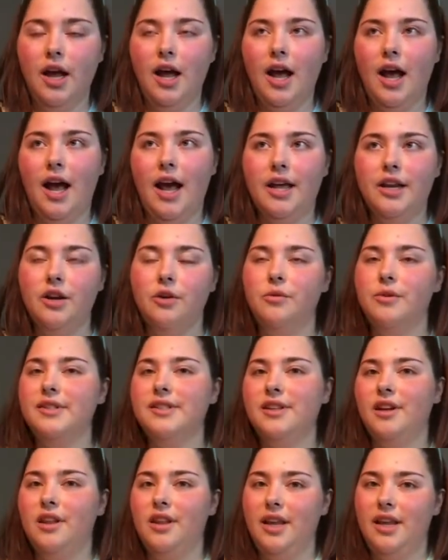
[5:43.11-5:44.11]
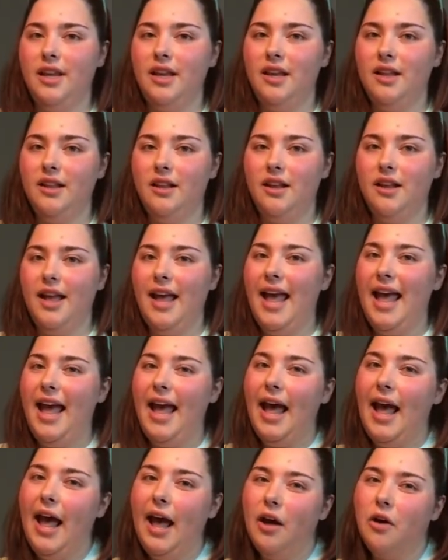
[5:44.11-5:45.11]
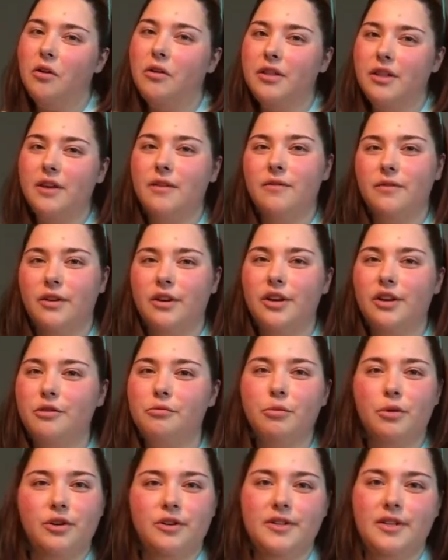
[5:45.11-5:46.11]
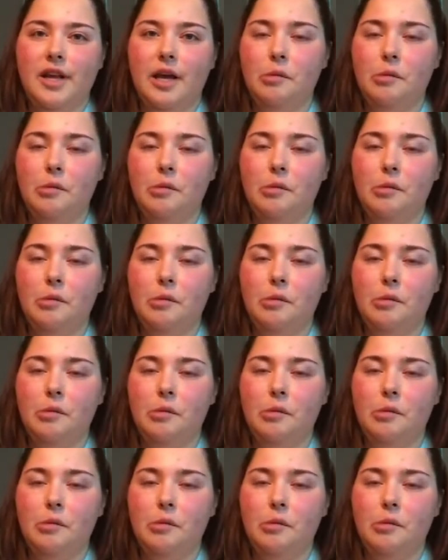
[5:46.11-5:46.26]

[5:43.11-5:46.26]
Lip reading: I know it's not like healthy for you per se,